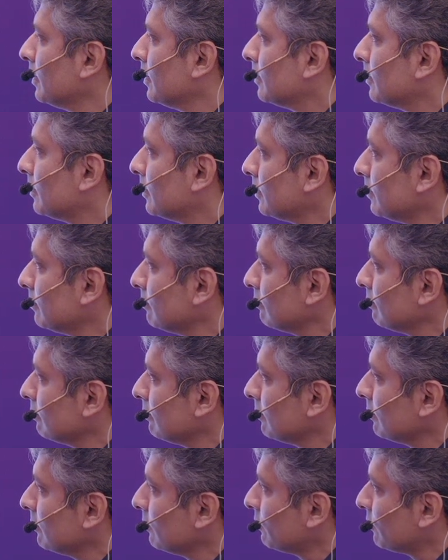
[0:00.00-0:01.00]
The
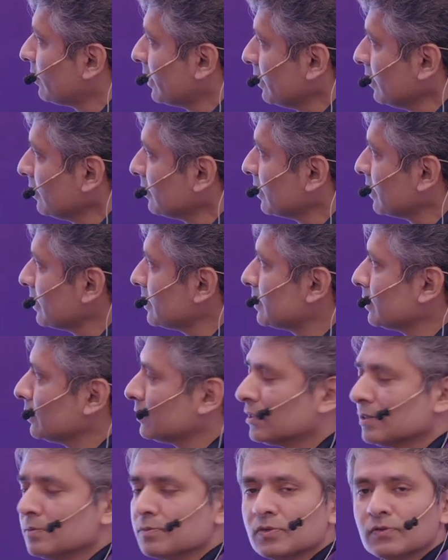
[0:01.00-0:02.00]
final thing is in
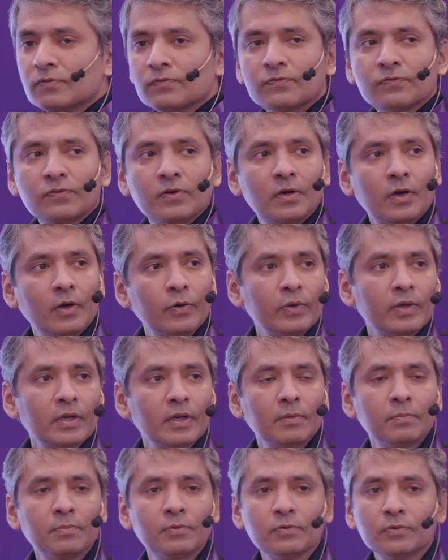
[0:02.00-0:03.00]
terms of how you can
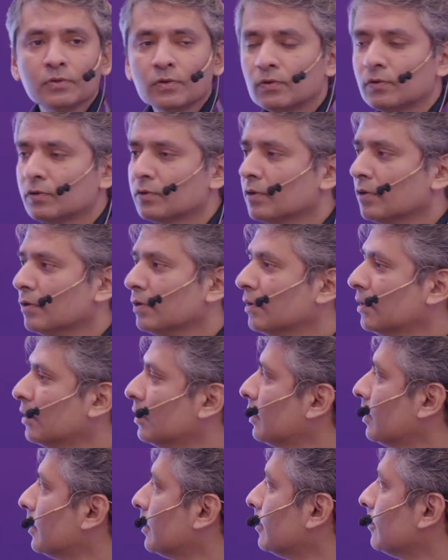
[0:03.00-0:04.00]
improve the overall
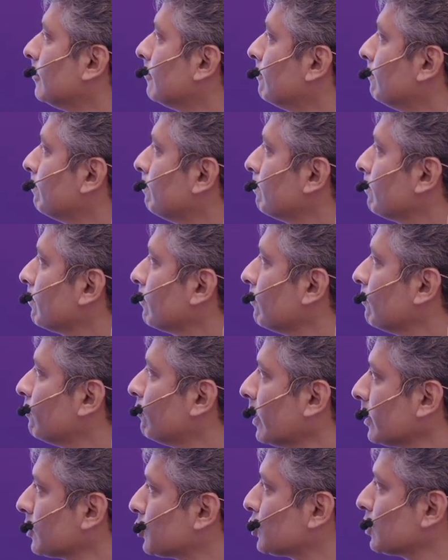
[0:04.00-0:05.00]

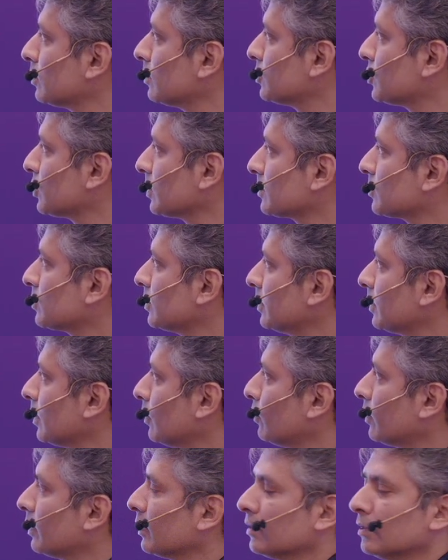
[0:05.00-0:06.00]
factual checks, right? How
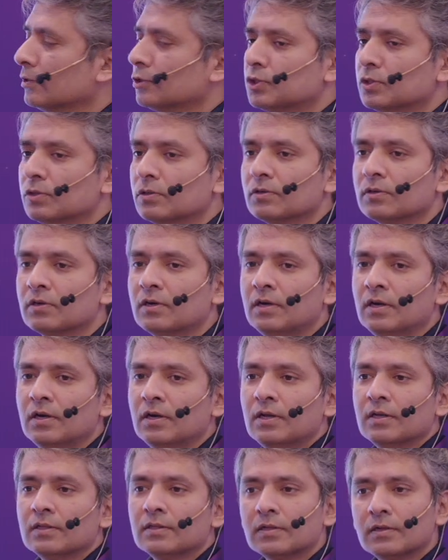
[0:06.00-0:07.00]
you can ensure
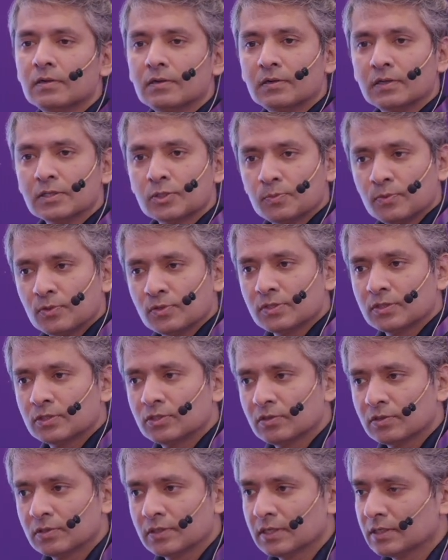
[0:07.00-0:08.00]
the response that
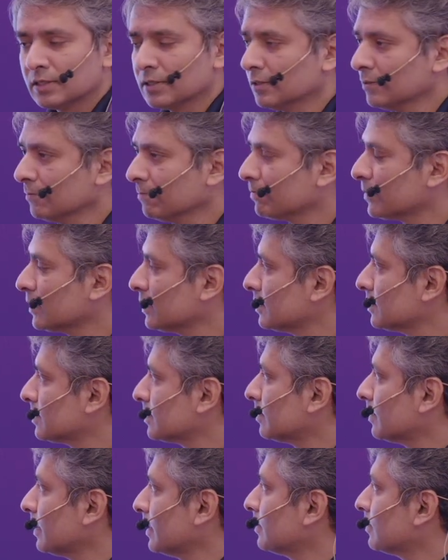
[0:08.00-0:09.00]
you're getting is the
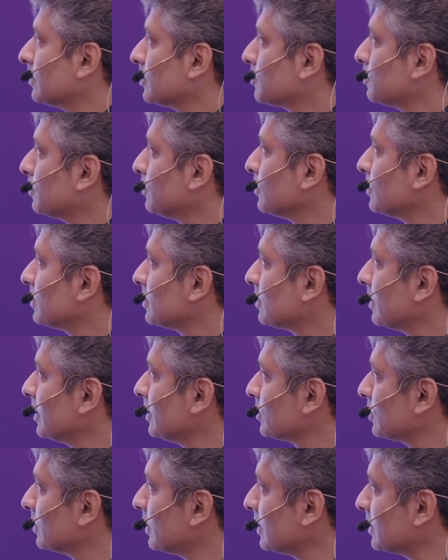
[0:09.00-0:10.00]
right response, right?
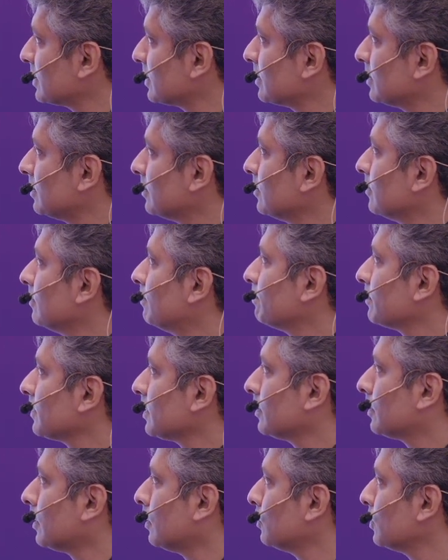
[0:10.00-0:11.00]
So that's the
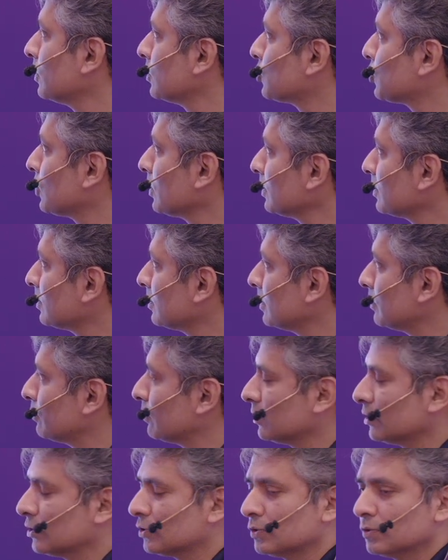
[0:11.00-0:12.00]
grounding check that we
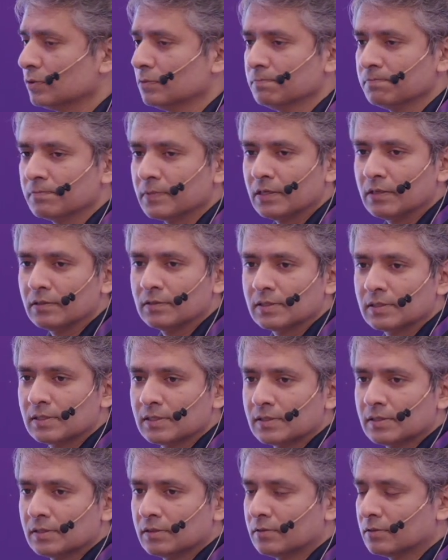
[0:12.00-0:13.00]
need to do, and this is
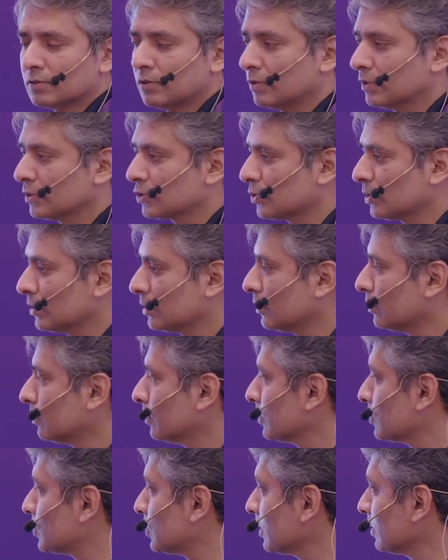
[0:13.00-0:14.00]
the contextual
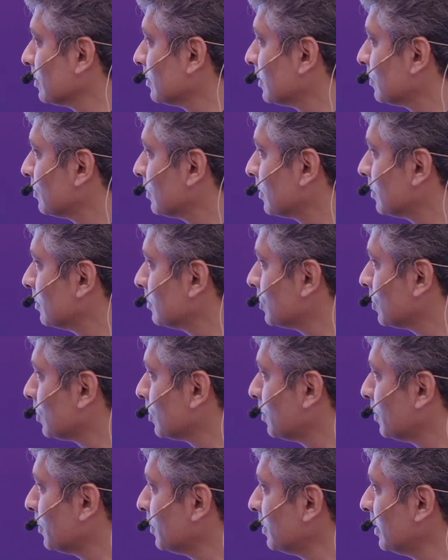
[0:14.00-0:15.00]
grounding check that we talk
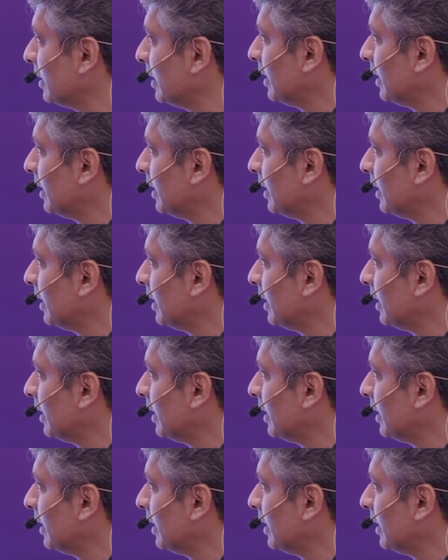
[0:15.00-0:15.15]
about.